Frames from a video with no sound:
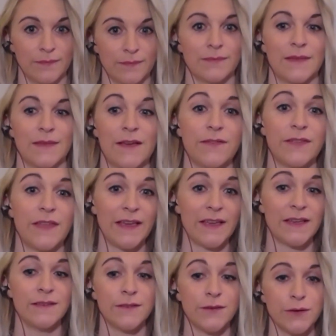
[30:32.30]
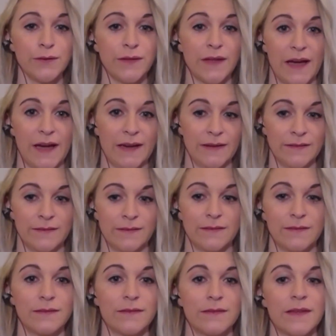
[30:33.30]
If they can do that,
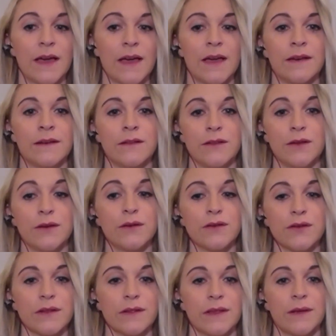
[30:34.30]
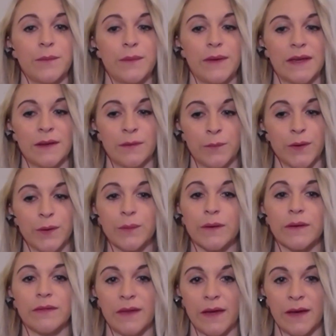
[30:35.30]
yeah. then usually we can work
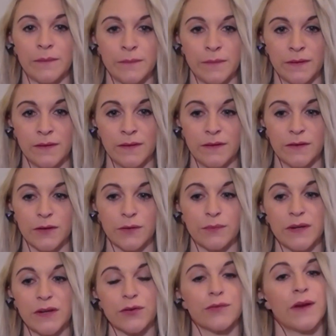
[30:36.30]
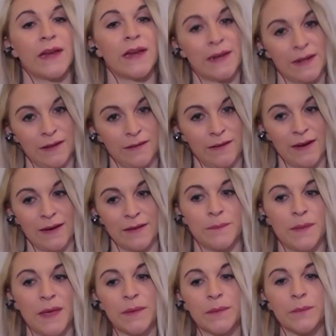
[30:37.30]
with them to retrain it, and it
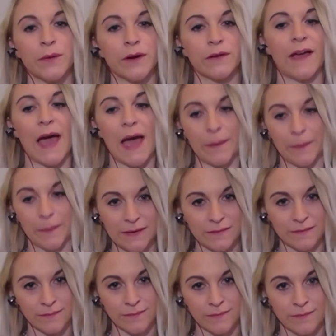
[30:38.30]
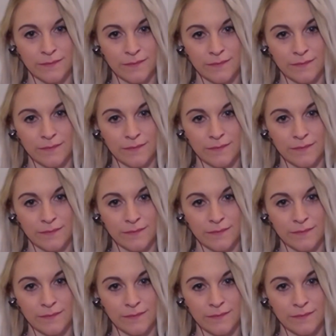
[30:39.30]
may be more of a habit, mm.